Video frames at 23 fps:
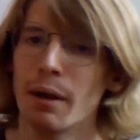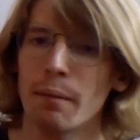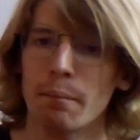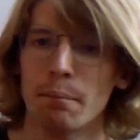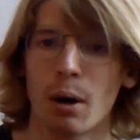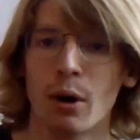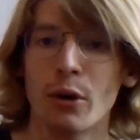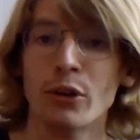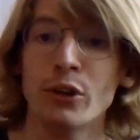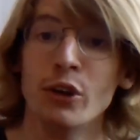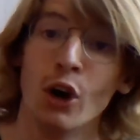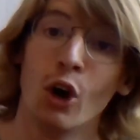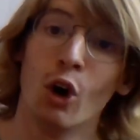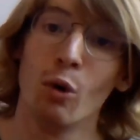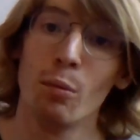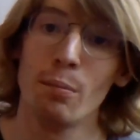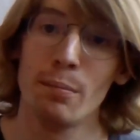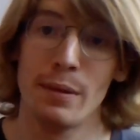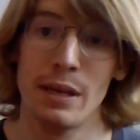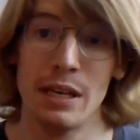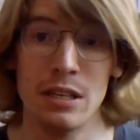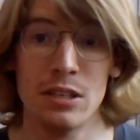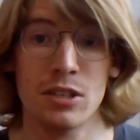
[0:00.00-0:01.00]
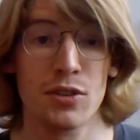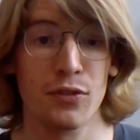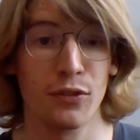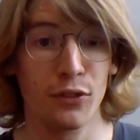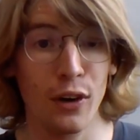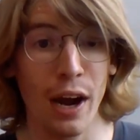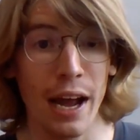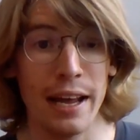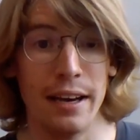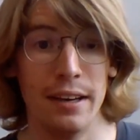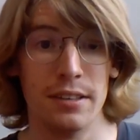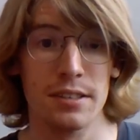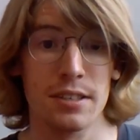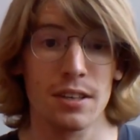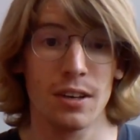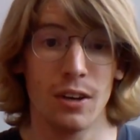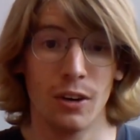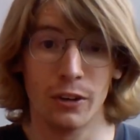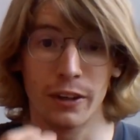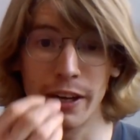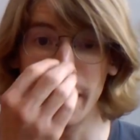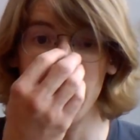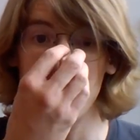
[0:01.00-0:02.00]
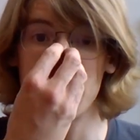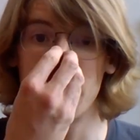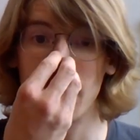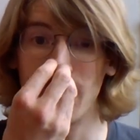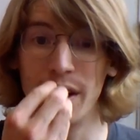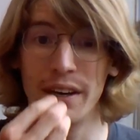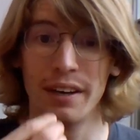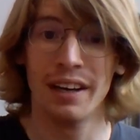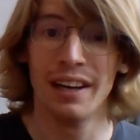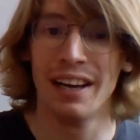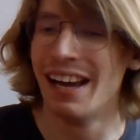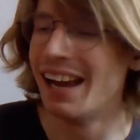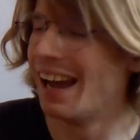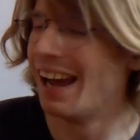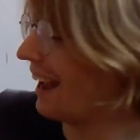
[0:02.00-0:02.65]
Pengyou means friends, okay, but